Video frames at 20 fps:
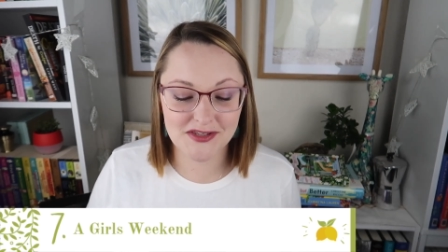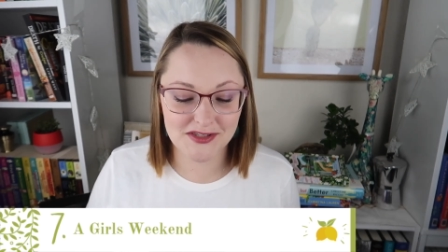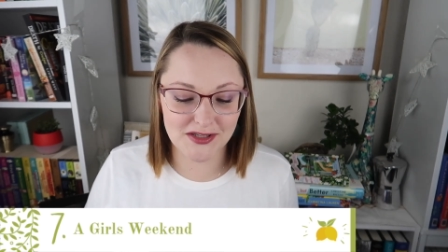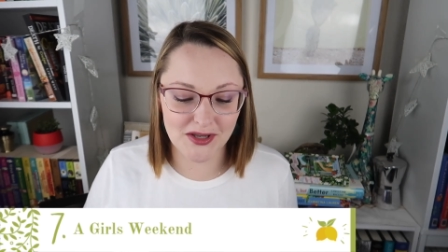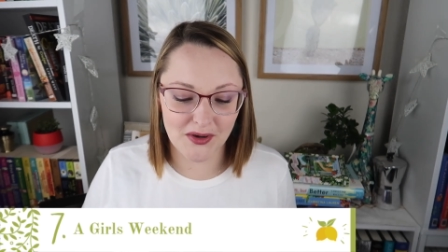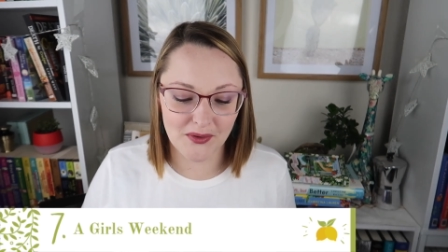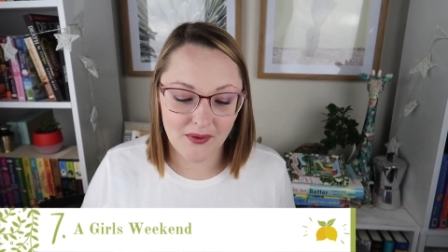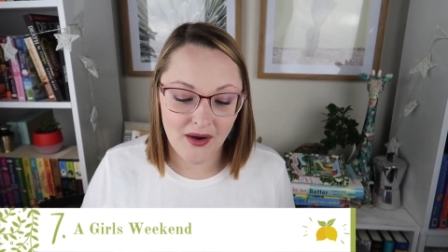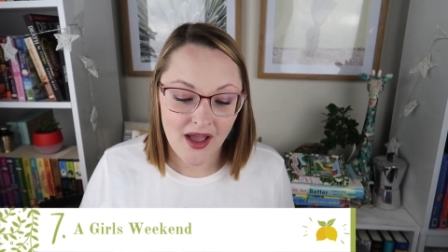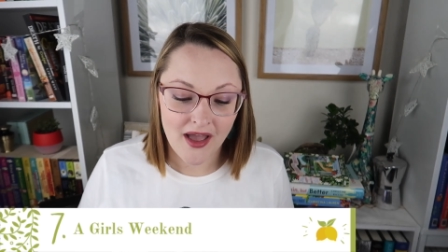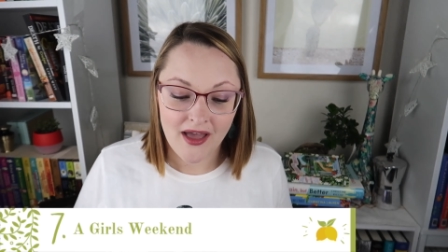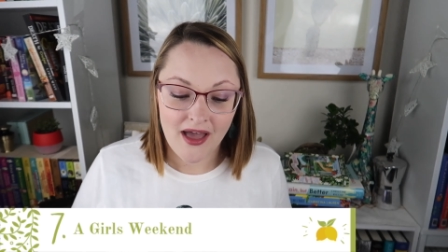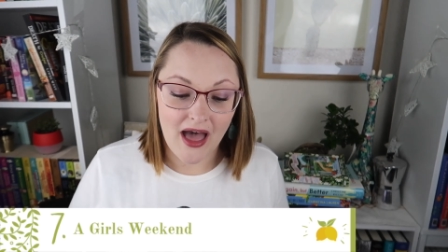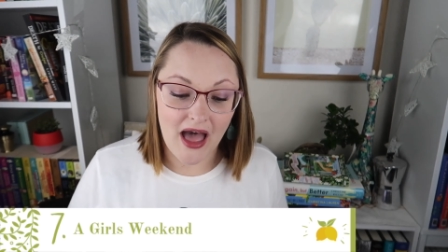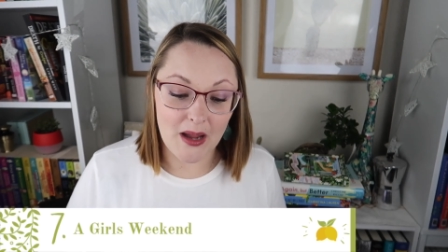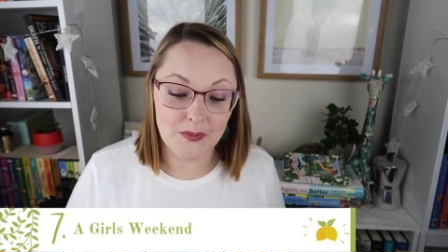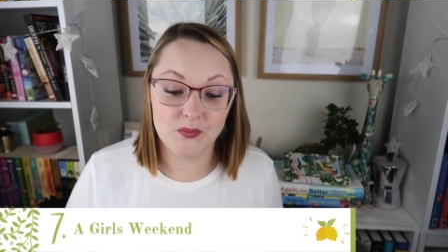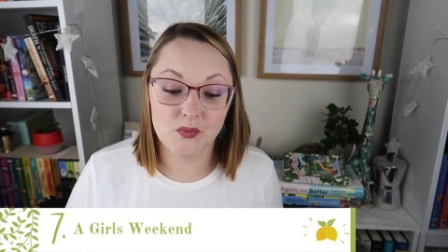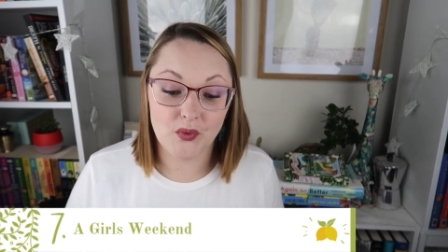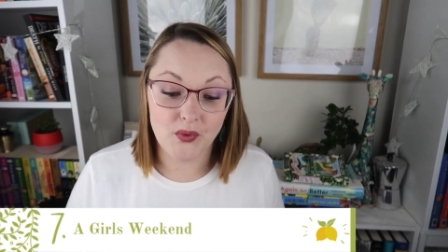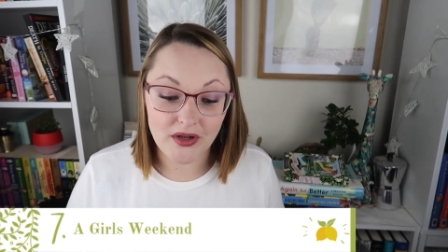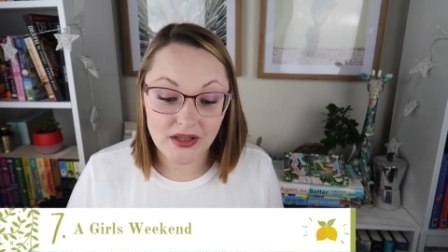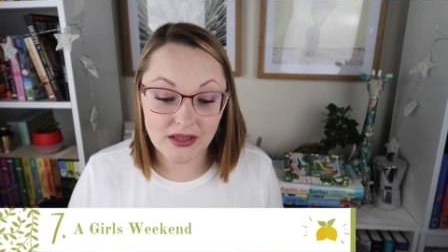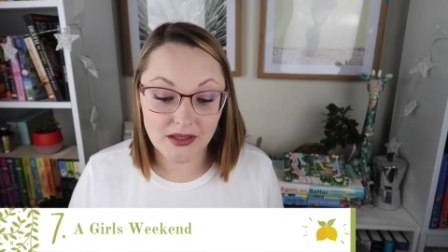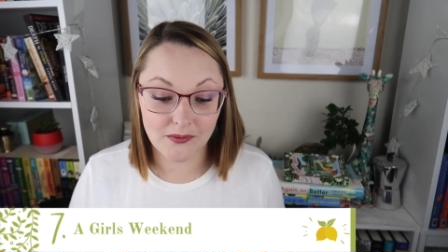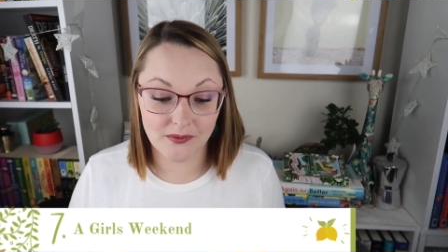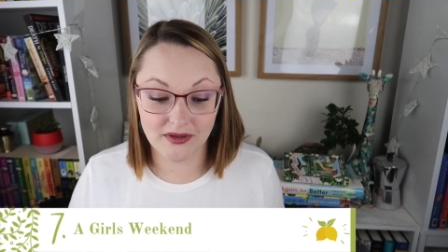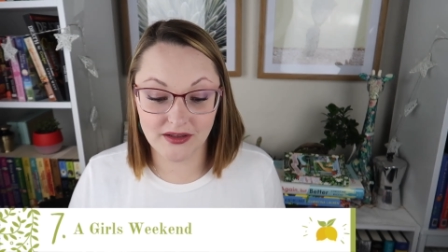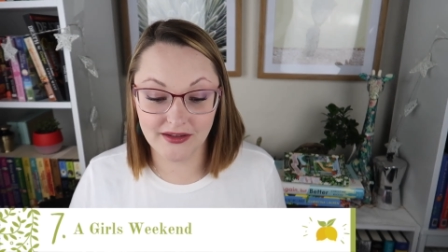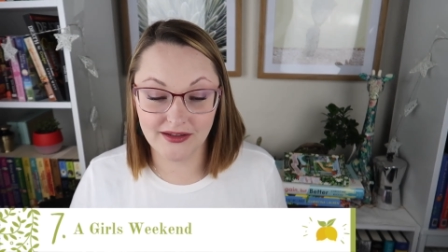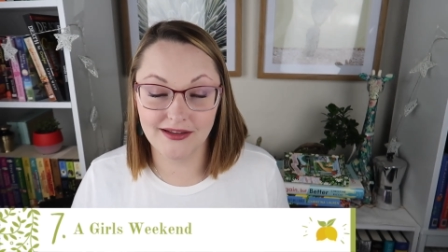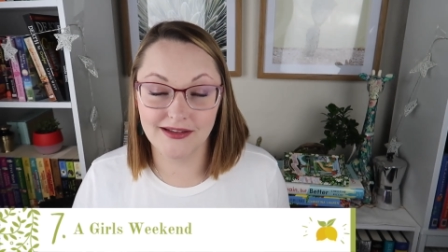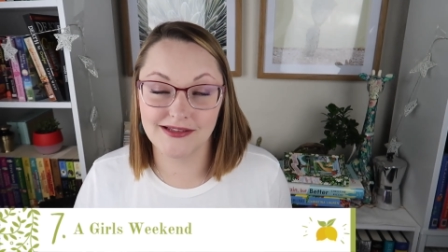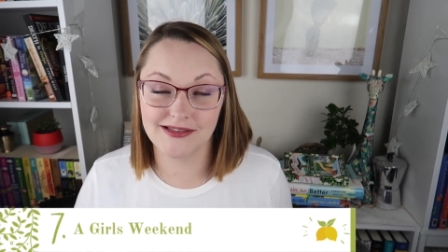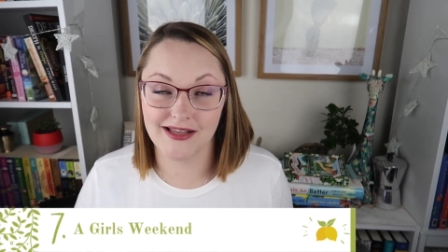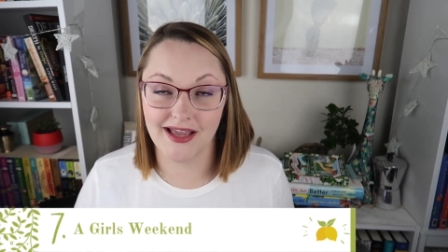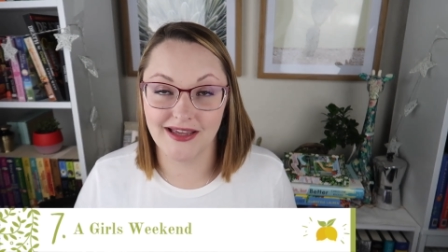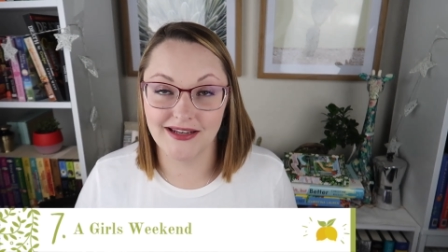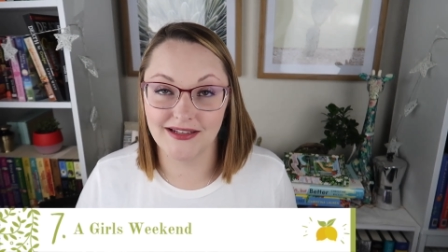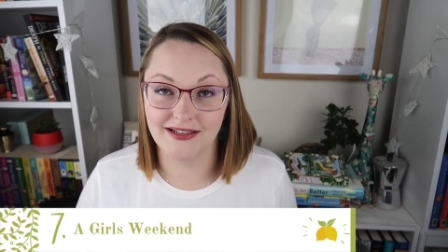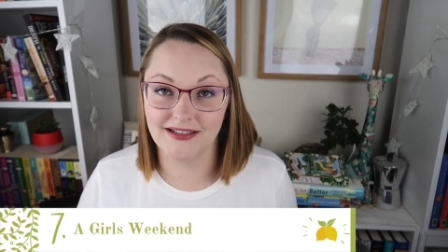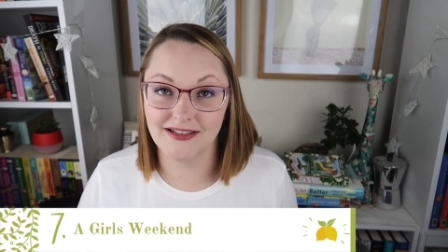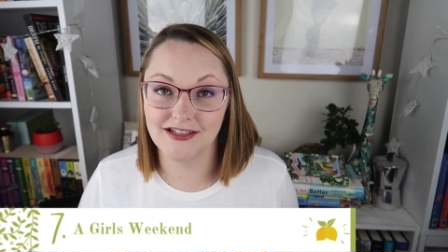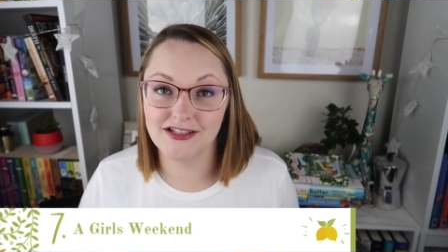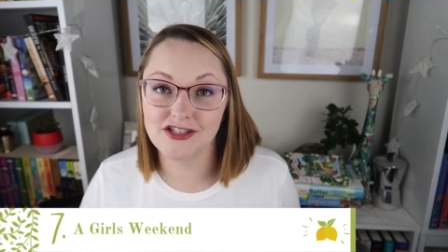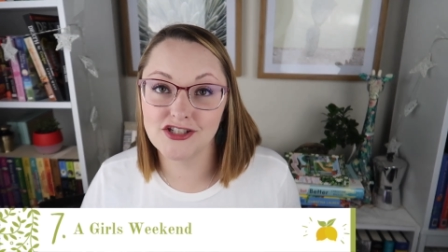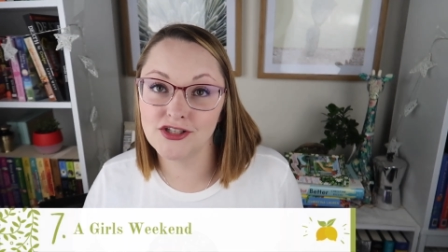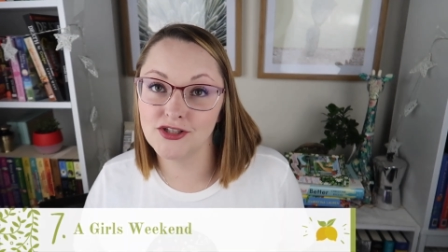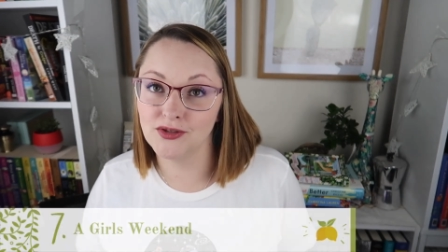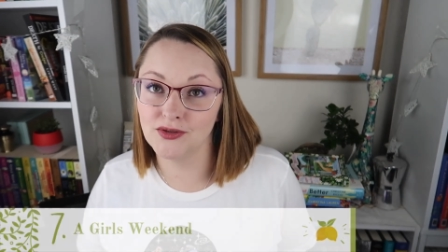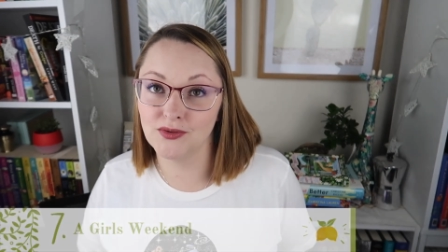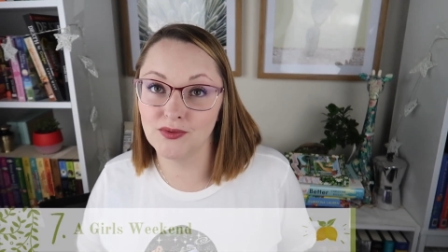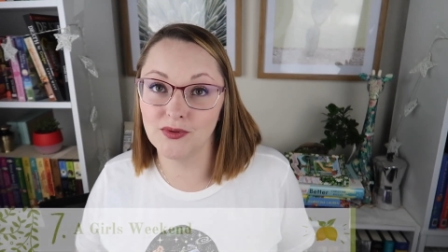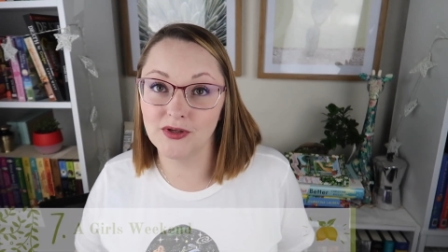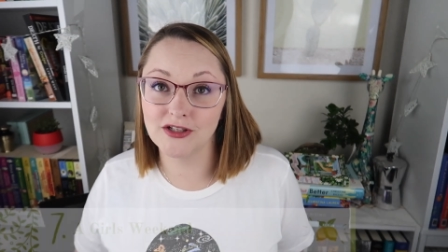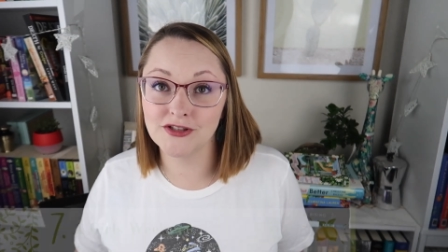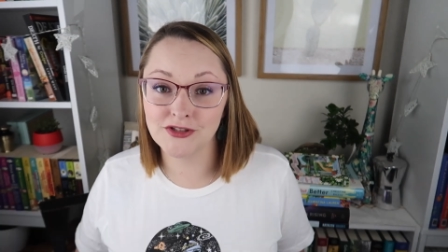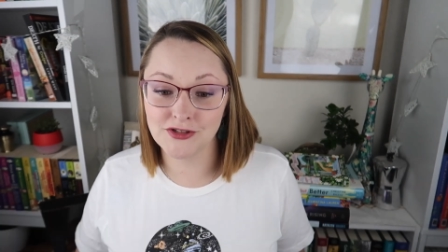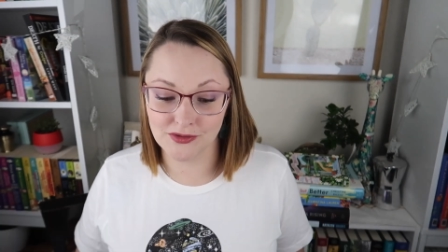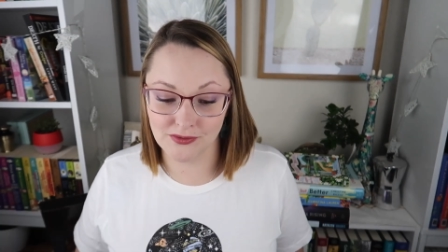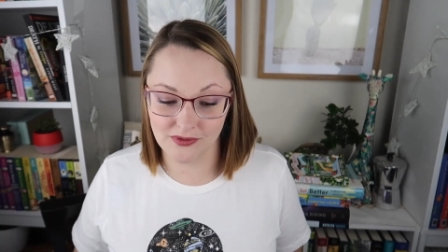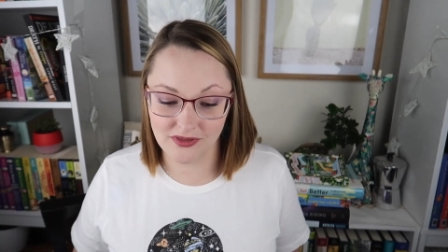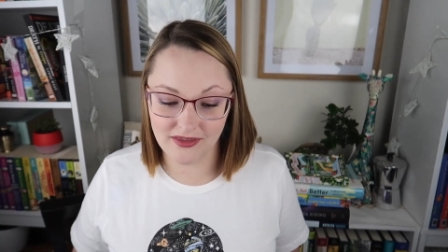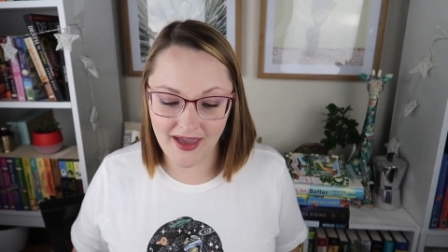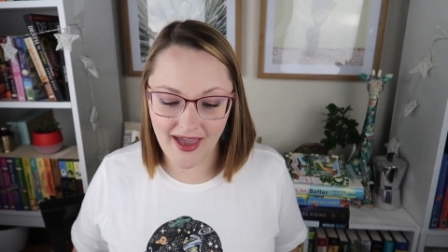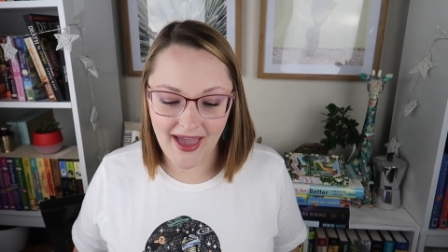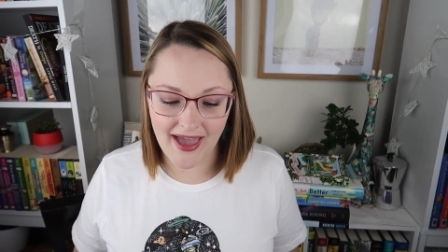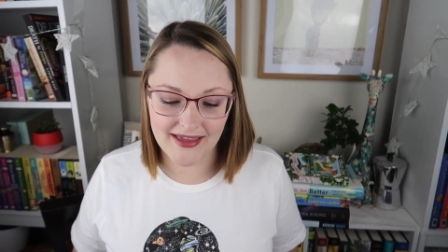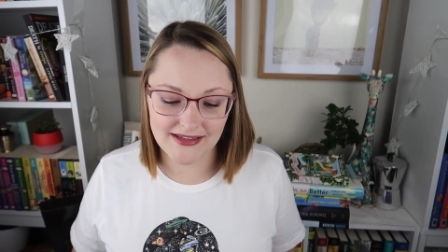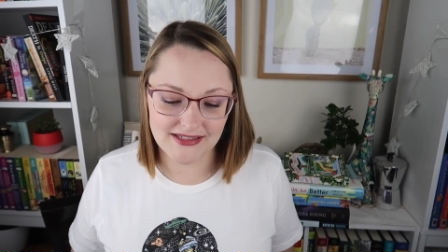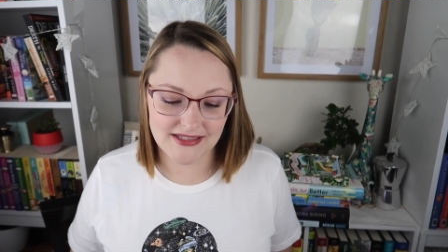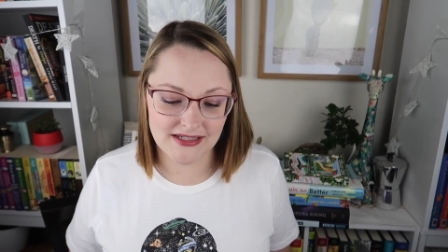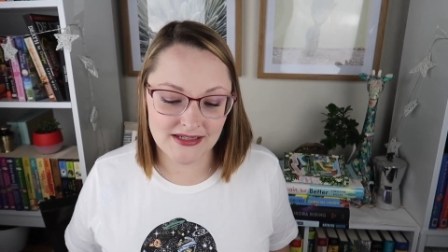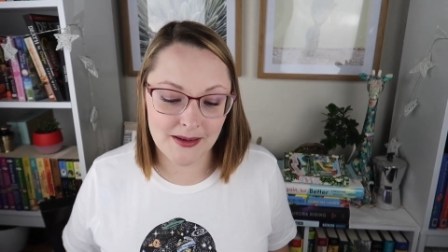So I'm really, really excited to do that.